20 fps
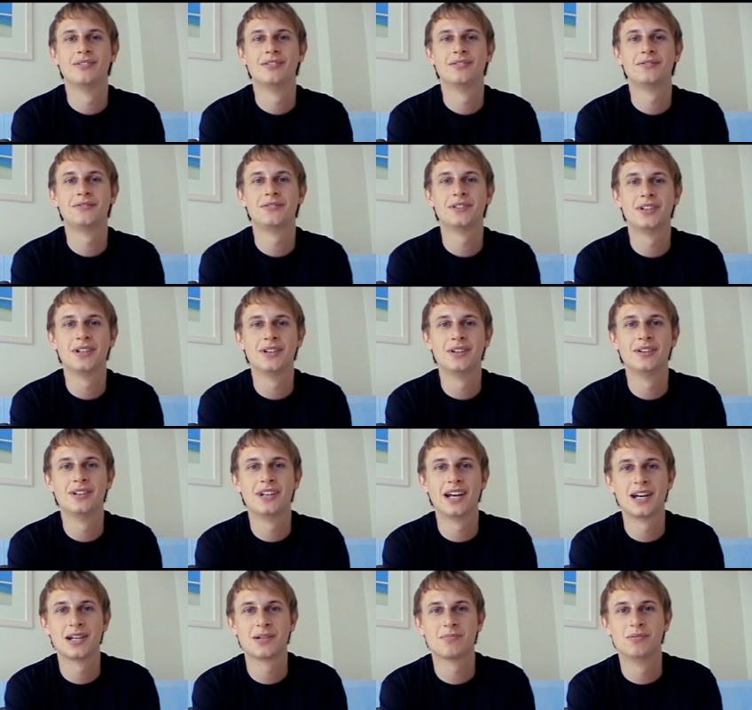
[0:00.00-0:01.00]
for the new
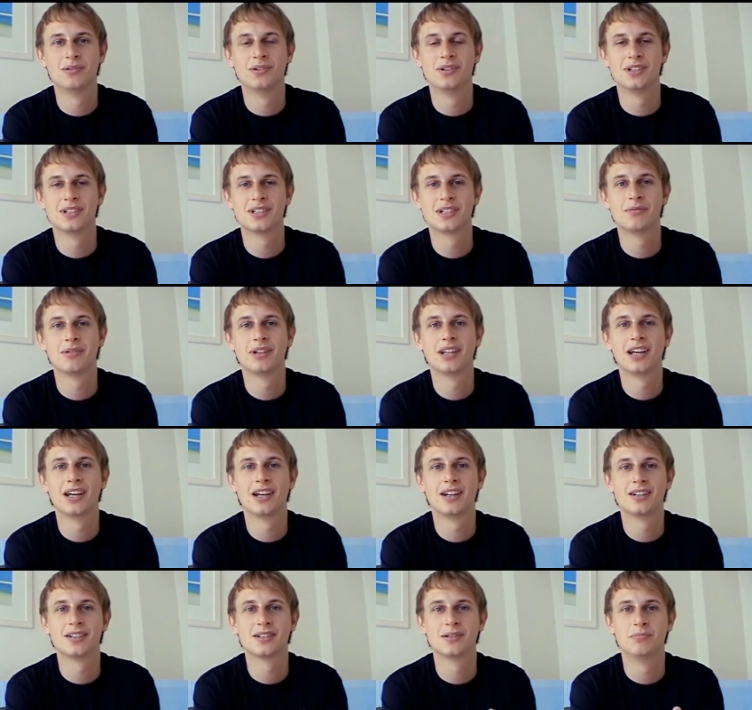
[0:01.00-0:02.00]
dashboard is something they're
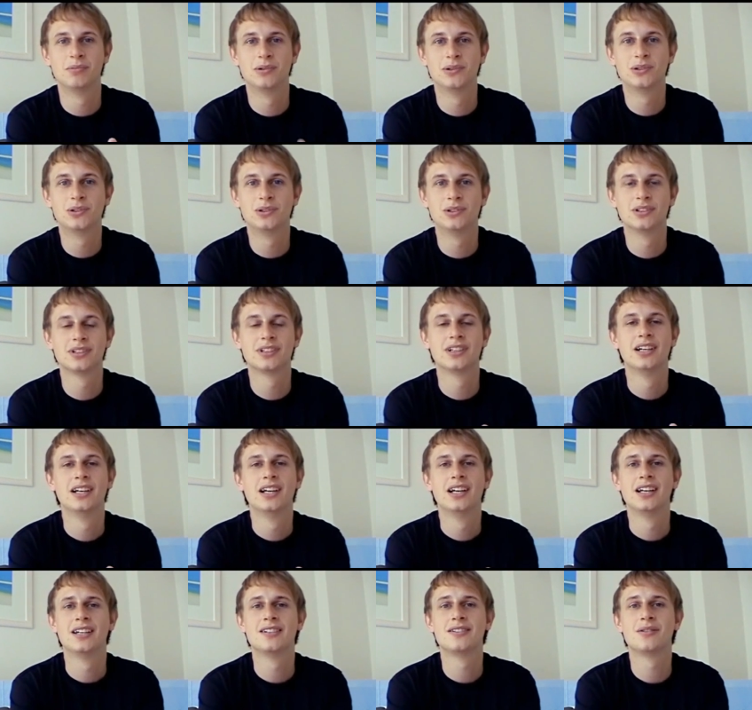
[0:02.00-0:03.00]
going to support,
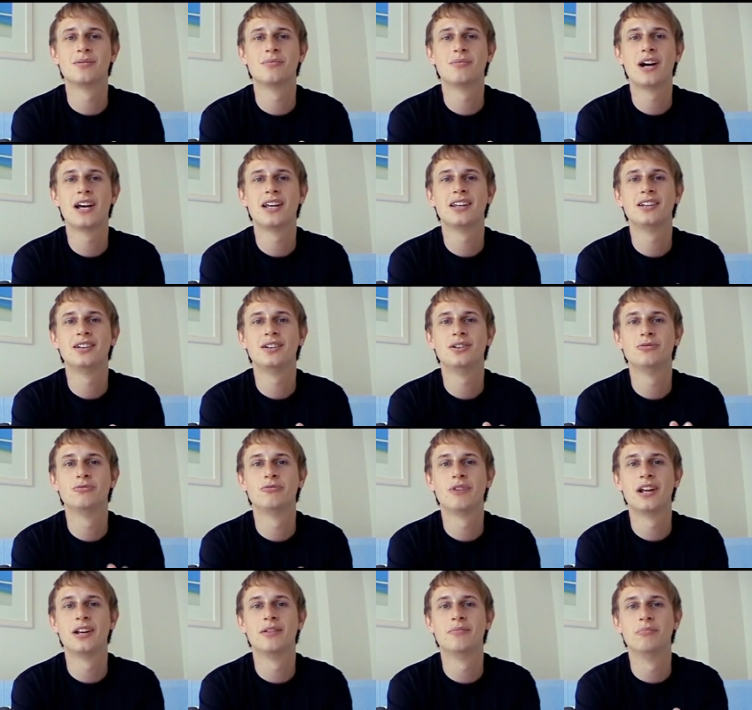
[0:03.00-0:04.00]
is the way that you
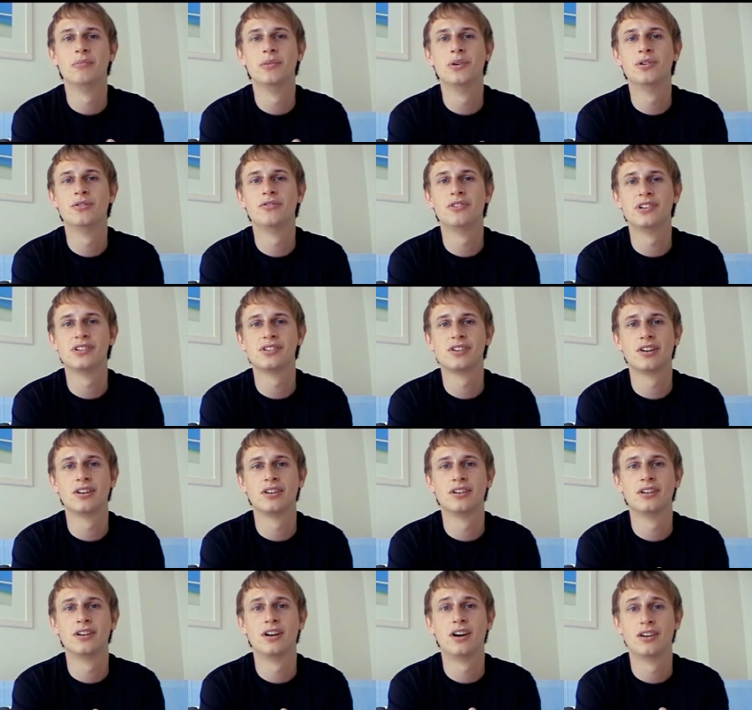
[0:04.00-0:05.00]
rent movies
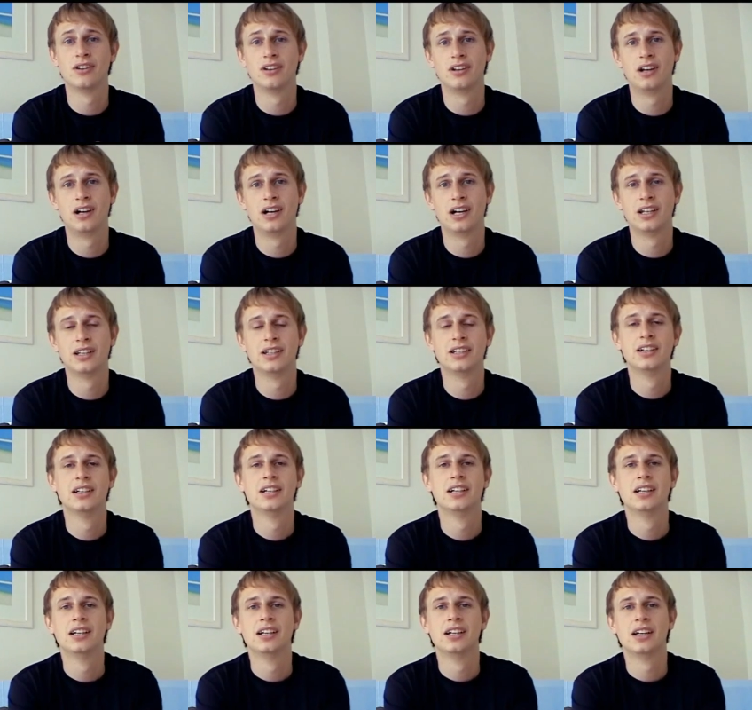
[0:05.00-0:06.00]
online.
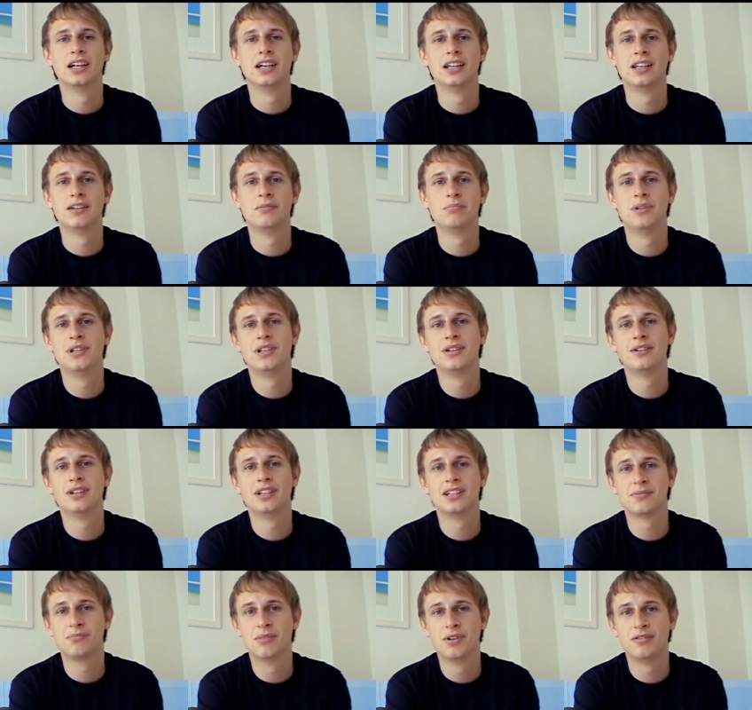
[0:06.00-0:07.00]
They've been doing
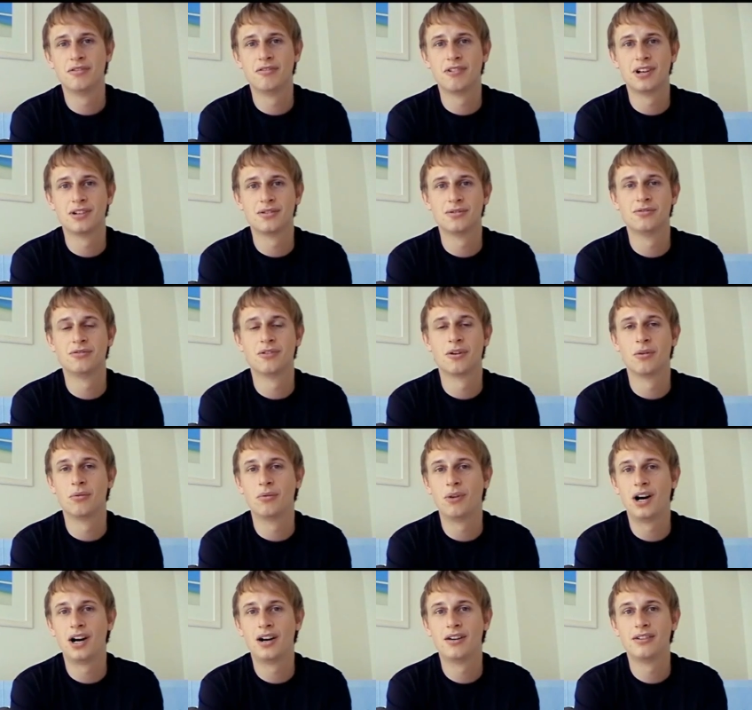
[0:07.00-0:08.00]
this movie rental for a
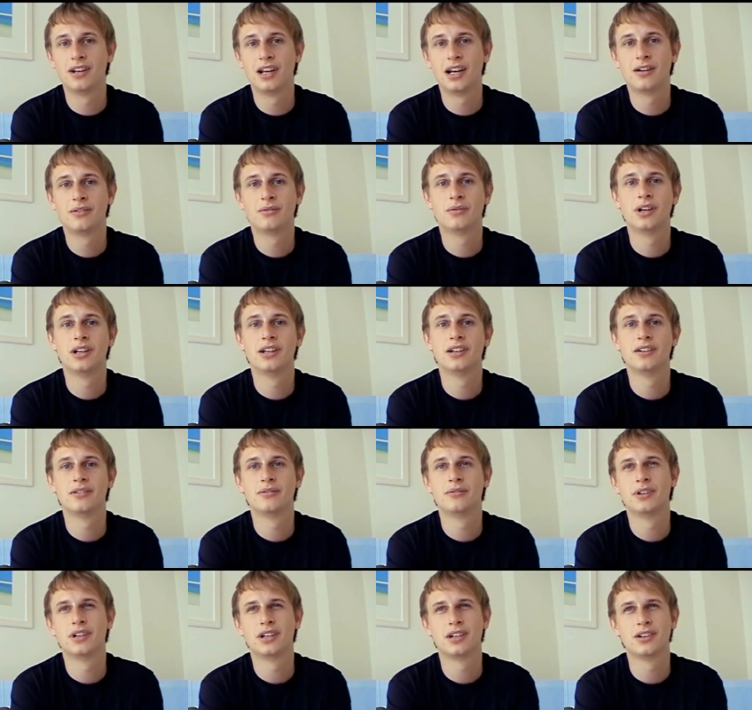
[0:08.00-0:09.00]
while now, where
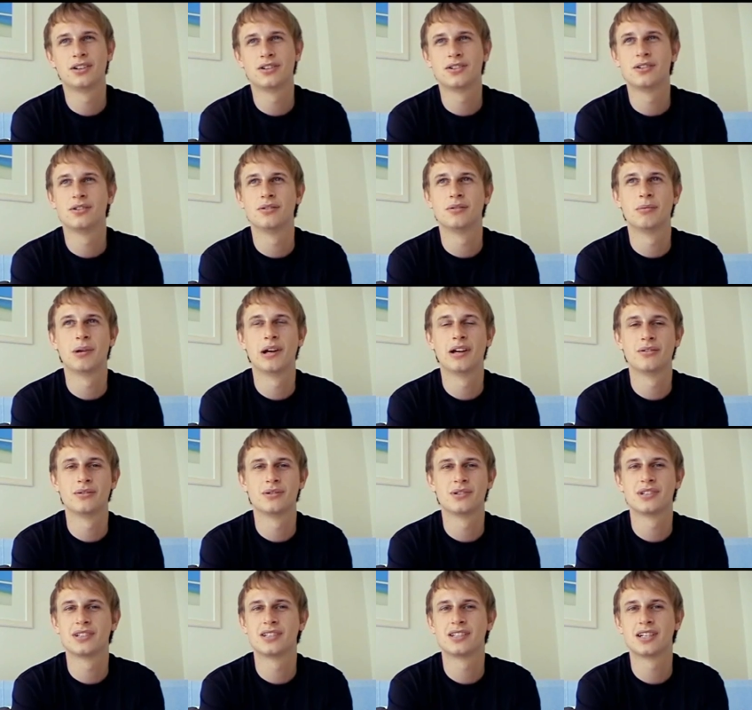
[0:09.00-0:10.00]
it costs you
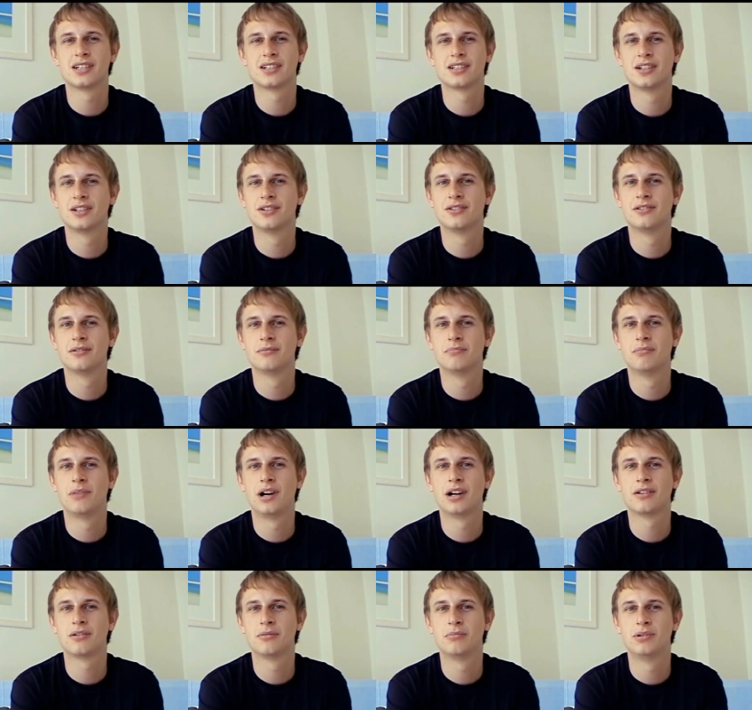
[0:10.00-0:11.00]
about 600
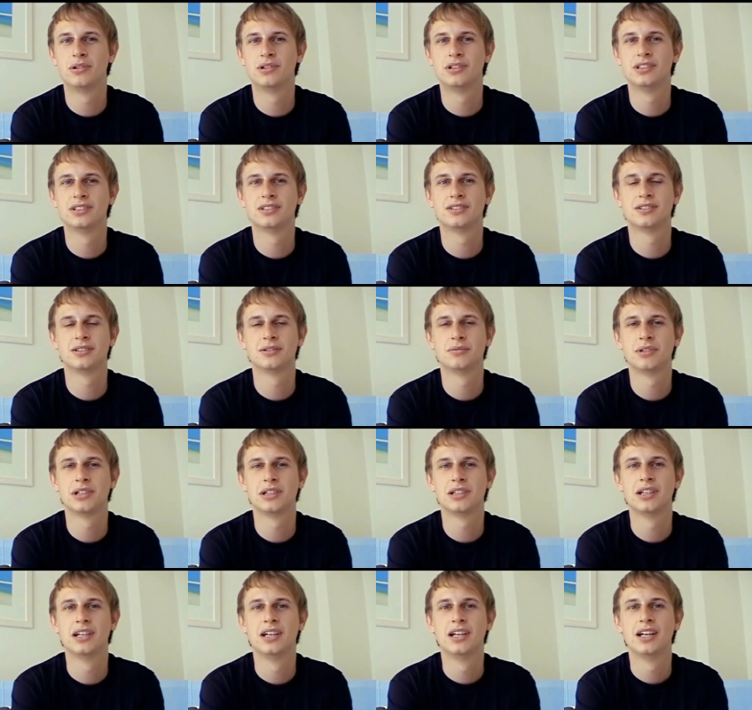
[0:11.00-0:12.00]
micropoints or
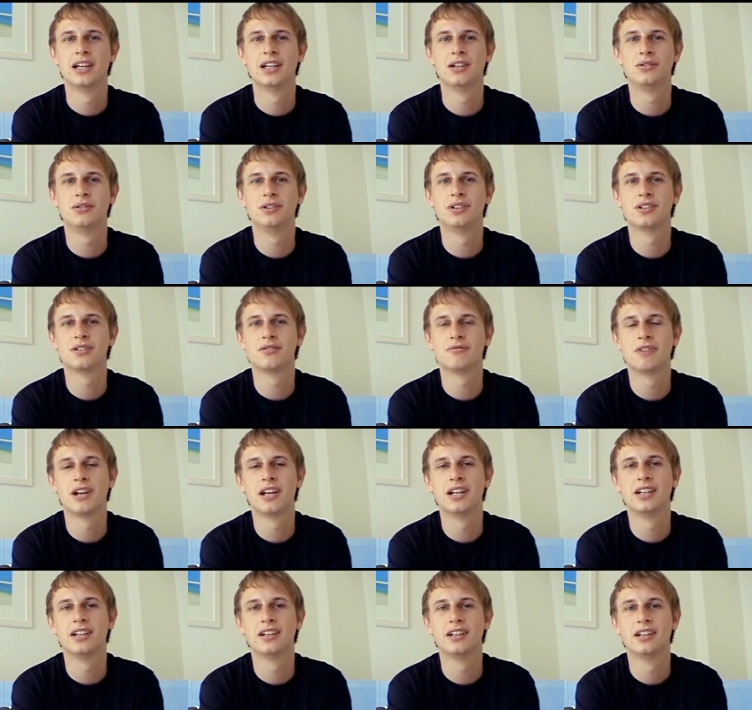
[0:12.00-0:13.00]
something in order to
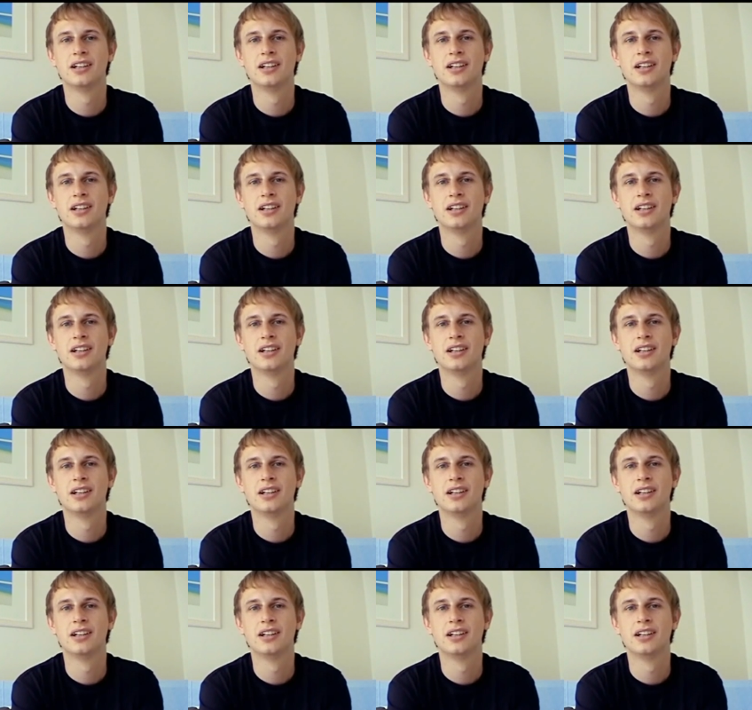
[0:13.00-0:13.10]
rent